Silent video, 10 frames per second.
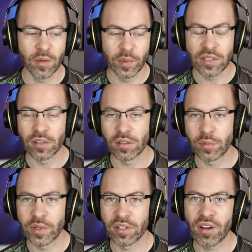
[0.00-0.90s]
when you're
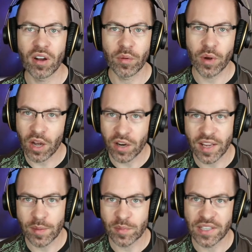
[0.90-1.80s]
on
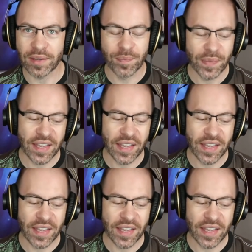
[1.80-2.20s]
empty.